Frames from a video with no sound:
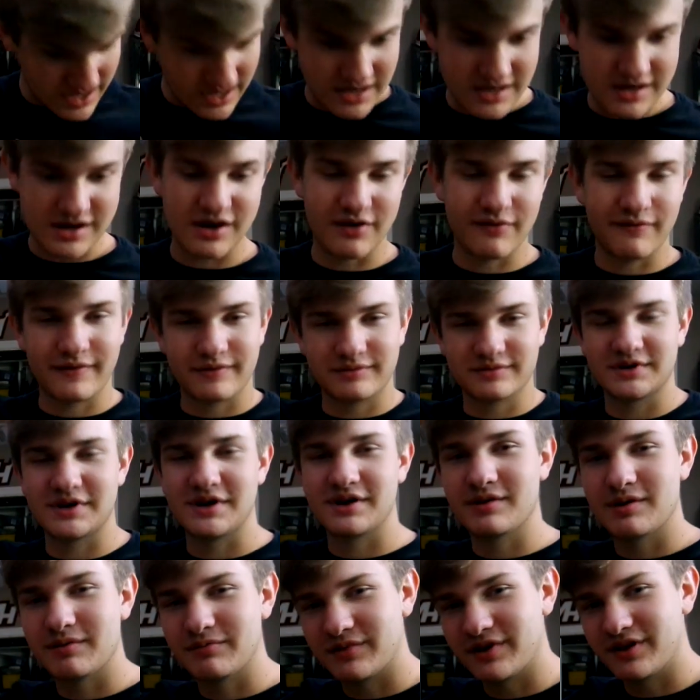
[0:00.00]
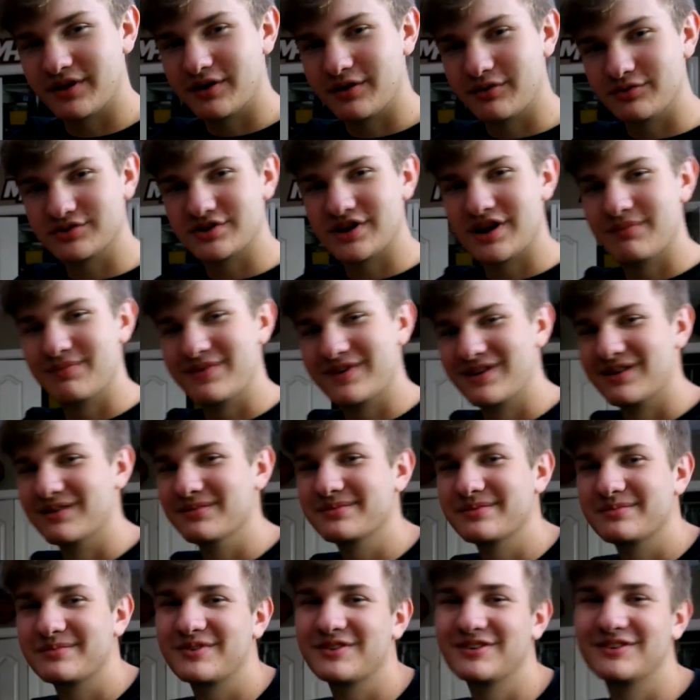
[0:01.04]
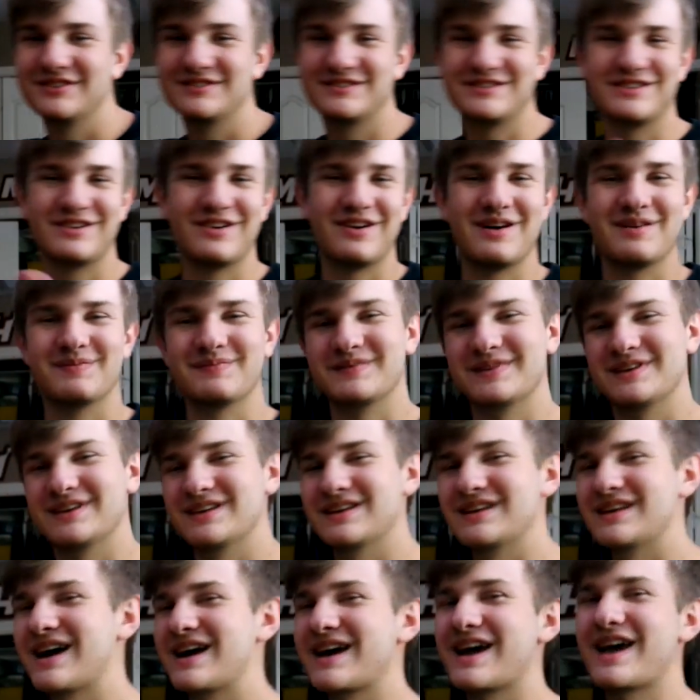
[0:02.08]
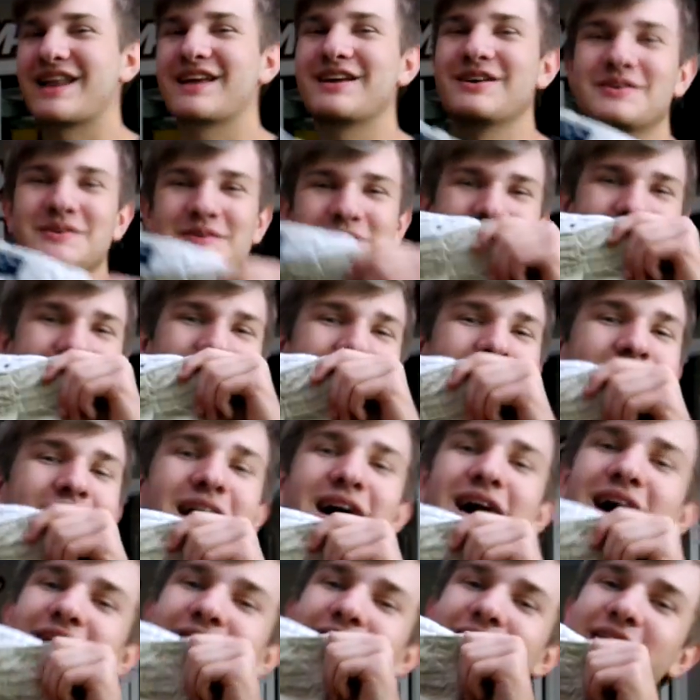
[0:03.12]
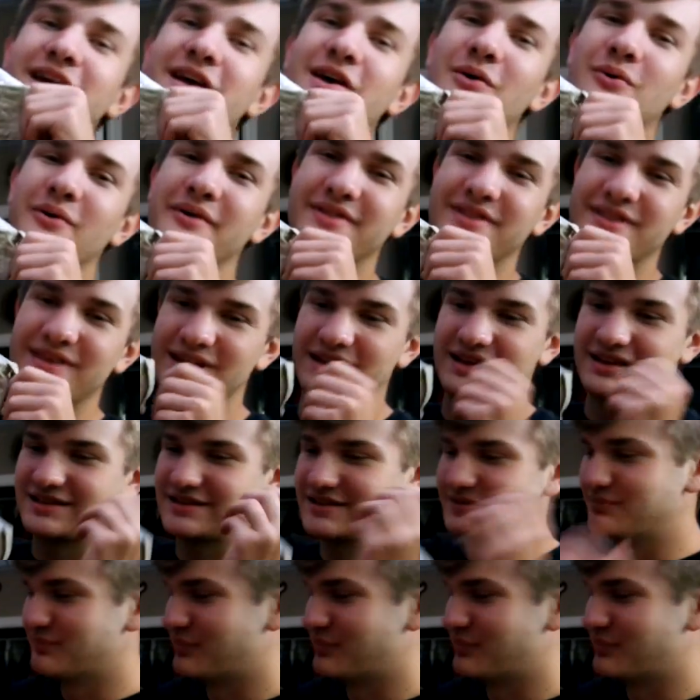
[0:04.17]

You know, if I'm gonna, I'm gonna go try to pick up some girls. You know what I mean? I gotta go, I gotta go with this.